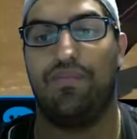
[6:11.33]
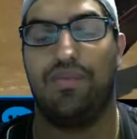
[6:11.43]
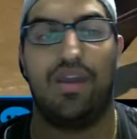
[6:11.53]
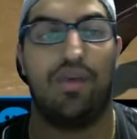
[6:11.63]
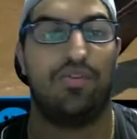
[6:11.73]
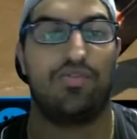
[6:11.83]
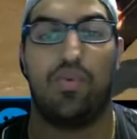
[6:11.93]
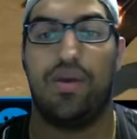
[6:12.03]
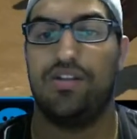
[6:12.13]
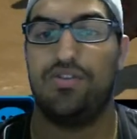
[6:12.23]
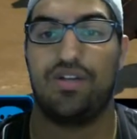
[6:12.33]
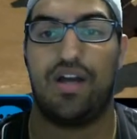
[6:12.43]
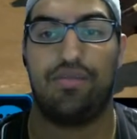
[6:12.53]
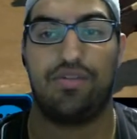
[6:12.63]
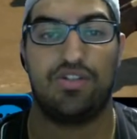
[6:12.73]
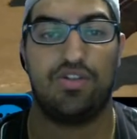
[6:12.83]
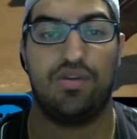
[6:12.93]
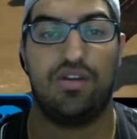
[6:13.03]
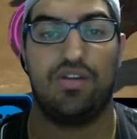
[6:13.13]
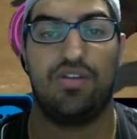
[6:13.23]
It was way too time consuming.
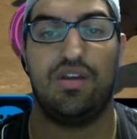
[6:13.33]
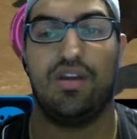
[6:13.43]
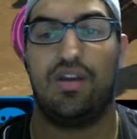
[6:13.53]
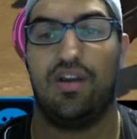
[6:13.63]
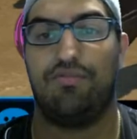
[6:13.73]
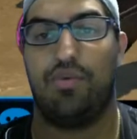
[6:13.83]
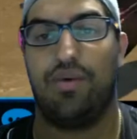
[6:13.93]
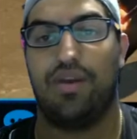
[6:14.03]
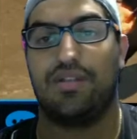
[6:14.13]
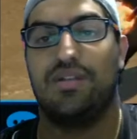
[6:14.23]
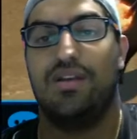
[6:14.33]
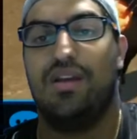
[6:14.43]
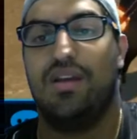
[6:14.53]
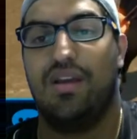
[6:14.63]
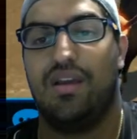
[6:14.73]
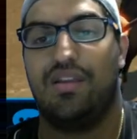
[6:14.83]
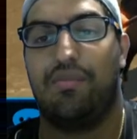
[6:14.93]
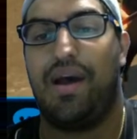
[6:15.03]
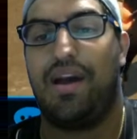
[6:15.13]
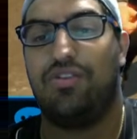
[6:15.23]
You didn't get enough points. The
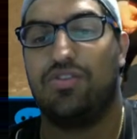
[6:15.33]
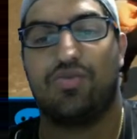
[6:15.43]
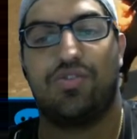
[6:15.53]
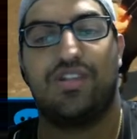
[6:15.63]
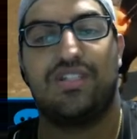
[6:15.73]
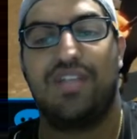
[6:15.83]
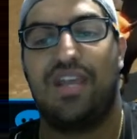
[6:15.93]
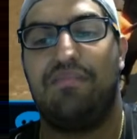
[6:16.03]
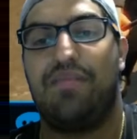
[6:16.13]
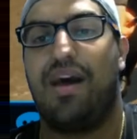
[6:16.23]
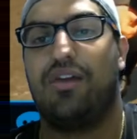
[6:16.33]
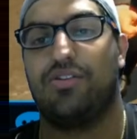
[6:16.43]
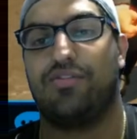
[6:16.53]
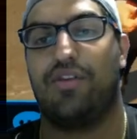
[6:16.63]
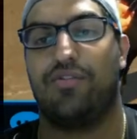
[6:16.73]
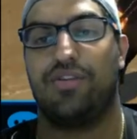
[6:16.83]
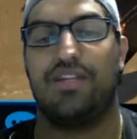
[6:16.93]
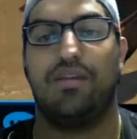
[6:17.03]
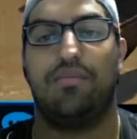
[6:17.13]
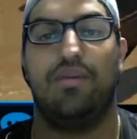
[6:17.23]
battles were the same battles for every
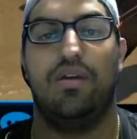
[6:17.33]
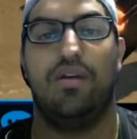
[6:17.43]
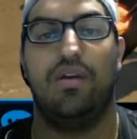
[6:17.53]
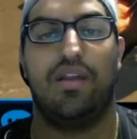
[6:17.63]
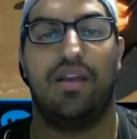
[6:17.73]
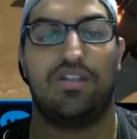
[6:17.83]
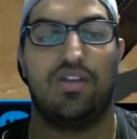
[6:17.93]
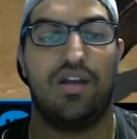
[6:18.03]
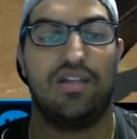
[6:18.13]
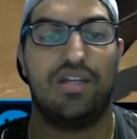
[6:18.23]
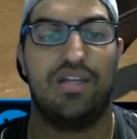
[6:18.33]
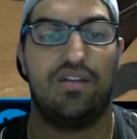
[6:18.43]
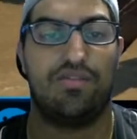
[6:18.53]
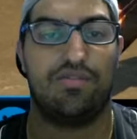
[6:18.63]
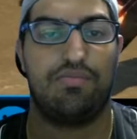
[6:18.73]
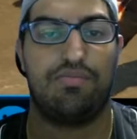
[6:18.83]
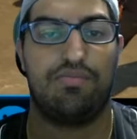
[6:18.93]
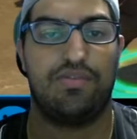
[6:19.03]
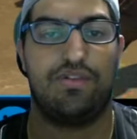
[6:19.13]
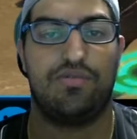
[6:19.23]
team. Like, as long as I didn't
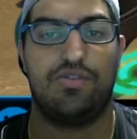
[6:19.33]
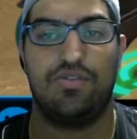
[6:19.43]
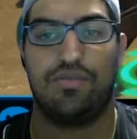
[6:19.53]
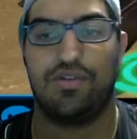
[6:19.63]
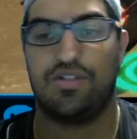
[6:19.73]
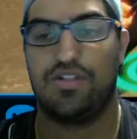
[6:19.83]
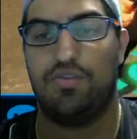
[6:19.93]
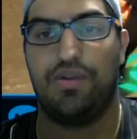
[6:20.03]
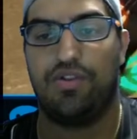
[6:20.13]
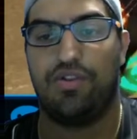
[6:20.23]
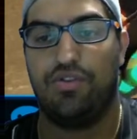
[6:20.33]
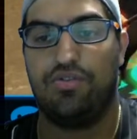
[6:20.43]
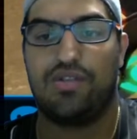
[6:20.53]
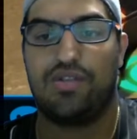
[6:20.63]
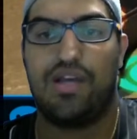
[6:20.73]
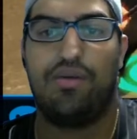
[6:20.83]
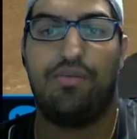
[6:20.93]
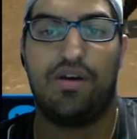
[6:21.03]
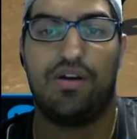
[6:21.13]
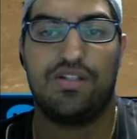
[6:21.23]
do something stupid and lose, I would
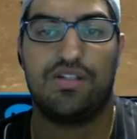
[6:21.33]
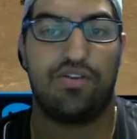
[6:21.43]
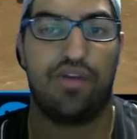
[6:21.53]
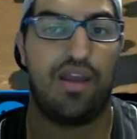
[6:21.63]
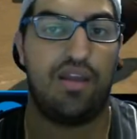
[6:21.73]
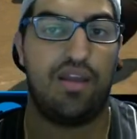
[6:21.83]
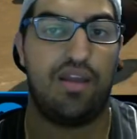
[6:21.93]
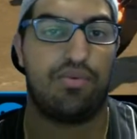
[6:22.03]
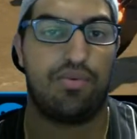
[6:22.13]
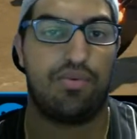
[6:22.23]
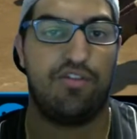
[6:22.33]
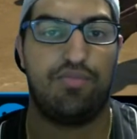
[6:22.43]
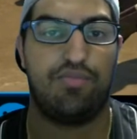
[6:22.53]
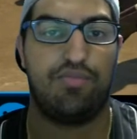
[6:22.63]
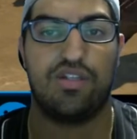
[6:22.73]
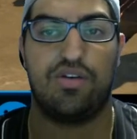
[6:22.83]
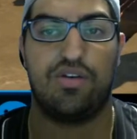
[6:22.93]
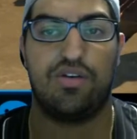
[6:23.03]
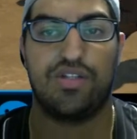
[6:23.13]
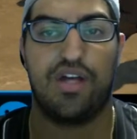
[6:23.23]
be on tier 8-3 of Blitz the whole
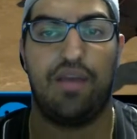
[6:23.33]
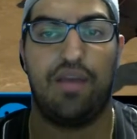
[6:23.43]
time,